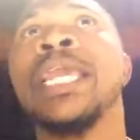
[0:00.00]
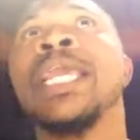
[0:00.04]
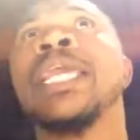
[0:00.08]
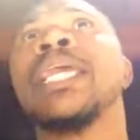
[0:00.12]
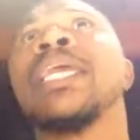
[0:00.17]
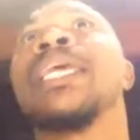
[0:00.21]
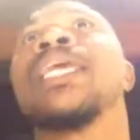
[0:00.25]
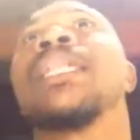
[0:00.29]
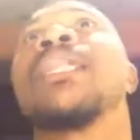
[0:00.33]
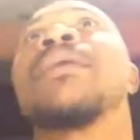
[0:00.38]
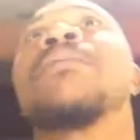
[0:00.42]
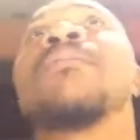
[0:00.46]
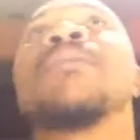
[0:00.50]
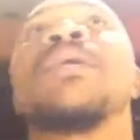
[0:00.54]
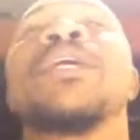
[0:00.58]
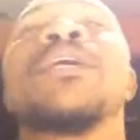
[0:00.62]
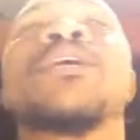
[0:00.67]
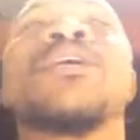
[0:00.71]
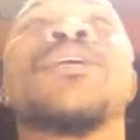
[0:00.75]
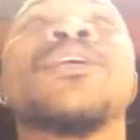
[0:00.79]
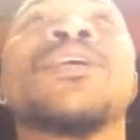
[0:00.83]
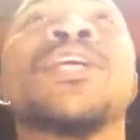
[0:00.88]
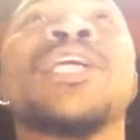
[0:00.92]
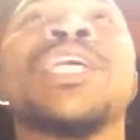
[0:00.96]
And I'm
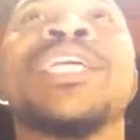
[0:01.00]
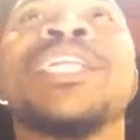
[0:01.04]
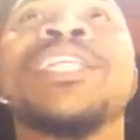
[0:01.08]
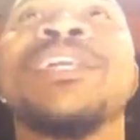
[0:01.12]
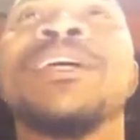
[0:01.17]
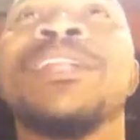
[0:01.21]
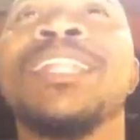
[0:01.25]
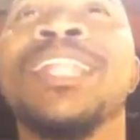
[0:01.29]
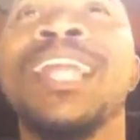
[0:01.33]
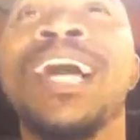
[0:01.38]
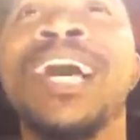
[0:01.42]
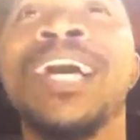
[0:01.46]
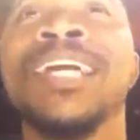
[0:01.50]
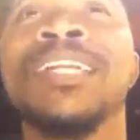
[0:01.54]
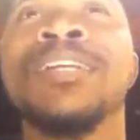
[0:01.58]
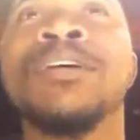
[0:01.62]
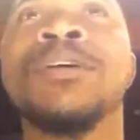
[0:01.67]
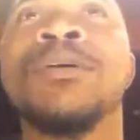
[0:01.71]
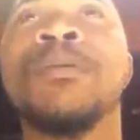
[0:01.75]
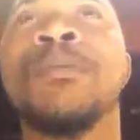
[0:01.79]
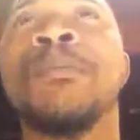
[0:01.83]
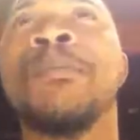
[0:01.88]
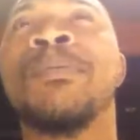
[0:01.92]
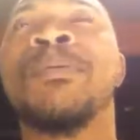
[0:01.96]
hearing a lot
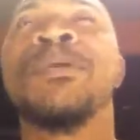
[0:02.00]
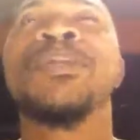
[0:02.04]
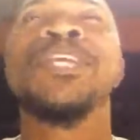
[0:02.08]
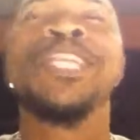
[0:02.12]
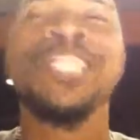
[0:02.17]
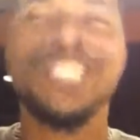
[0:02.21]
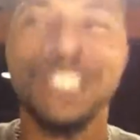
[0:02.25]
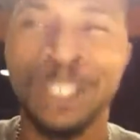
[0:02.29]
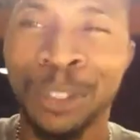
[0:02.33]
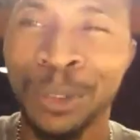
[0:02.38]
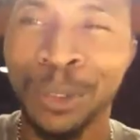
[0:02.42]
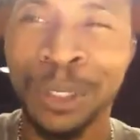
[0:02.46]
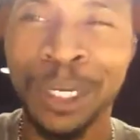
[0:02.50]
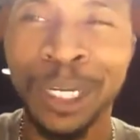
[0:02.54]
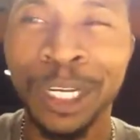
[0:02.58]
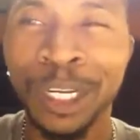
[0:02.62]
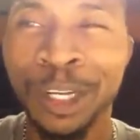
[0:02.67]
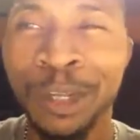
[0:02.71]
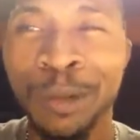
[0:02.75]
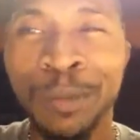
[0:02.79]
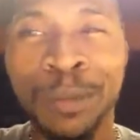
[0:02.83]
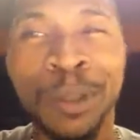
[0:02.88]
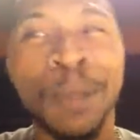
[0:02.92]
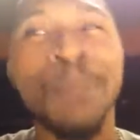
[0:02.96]
of
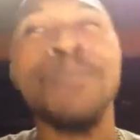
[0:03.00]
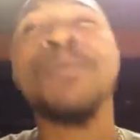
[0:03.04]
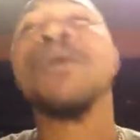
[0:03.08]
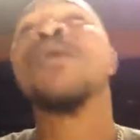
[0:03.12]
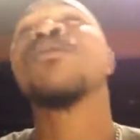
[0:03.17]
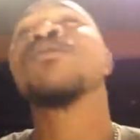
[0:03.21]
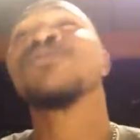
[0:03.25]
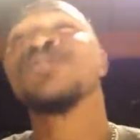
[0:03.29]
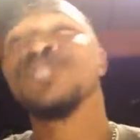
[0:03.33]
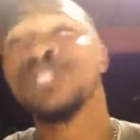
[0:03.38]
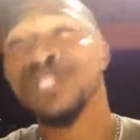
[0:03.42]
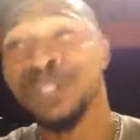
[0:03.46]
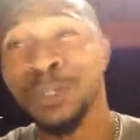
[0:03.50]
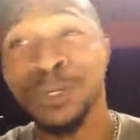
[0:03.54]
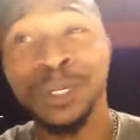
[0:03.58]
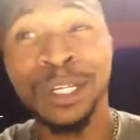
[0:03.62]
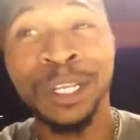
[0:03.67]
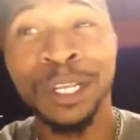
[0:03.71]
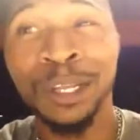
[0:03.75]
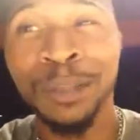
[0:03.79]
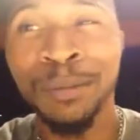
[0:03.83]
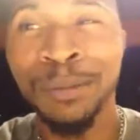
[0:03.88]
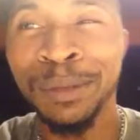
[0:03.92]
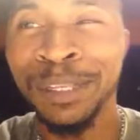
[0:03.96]
pre-trib and
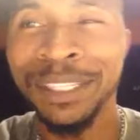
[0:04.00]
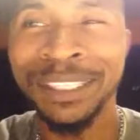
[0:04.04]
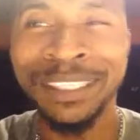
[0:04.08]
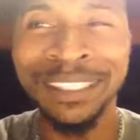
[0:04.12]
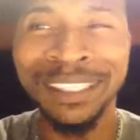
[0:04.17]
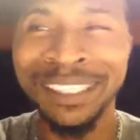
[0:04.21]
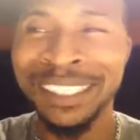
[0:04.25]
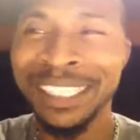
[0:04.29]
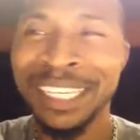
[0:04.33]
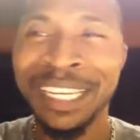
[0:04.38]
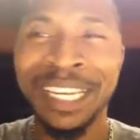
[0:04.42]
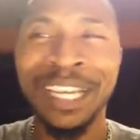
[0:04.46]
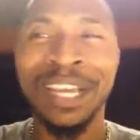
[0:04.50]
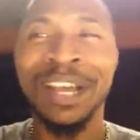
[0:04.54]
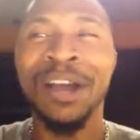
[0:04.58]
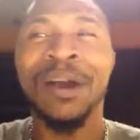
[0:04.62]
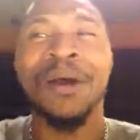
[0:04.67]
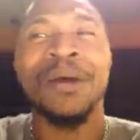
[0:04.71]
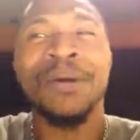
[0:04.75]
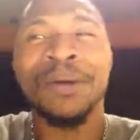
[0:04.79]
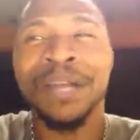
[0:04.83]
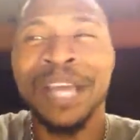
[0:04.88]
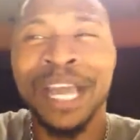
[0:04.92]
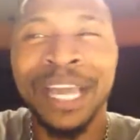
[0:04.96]
post-trib and
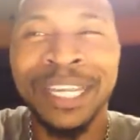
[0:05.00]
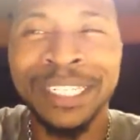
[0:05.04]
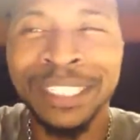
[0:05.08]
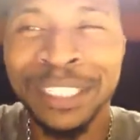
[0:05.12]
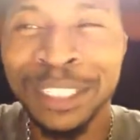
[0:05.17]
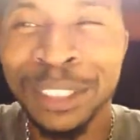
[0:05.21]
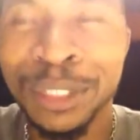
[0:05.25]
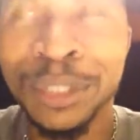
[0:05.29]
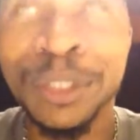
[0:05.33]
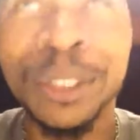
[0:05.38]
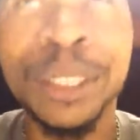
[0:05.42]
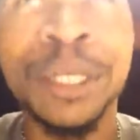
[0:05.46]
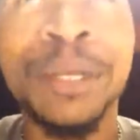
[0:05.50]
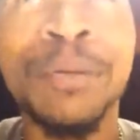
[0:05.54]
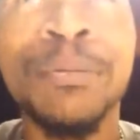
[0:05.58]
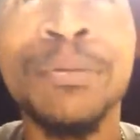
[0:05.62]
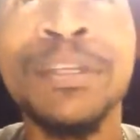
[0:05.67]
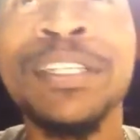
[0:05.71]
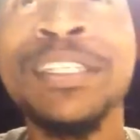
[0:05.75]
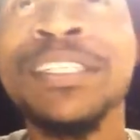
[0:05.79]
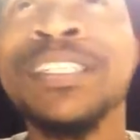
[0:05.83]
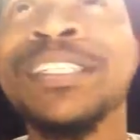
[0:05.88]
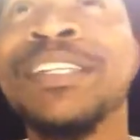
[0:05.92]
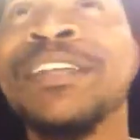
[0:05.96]
all kind of
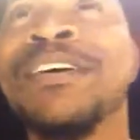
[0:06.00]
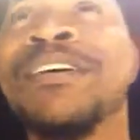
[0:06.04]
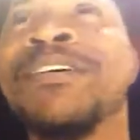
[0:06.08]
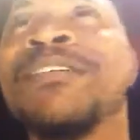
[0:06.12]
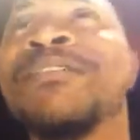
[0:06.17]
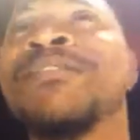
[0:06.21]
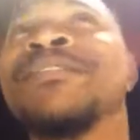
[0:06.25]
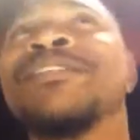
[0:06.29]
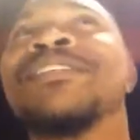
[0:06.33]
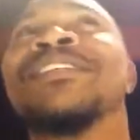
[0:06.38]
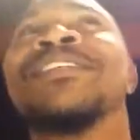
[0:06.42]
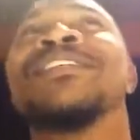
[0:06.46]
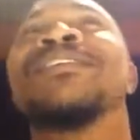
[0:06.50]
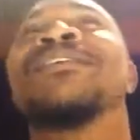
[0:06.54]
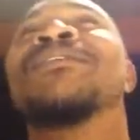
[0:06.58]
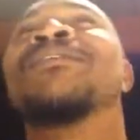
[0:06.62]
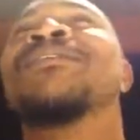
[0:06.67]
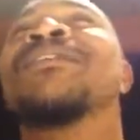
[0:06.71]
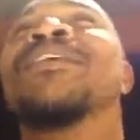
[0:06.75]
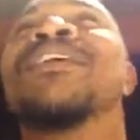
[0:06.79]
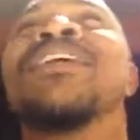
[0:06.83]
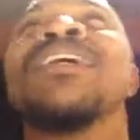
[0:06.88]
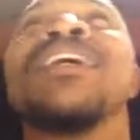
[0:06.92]
trib and stuff, you know.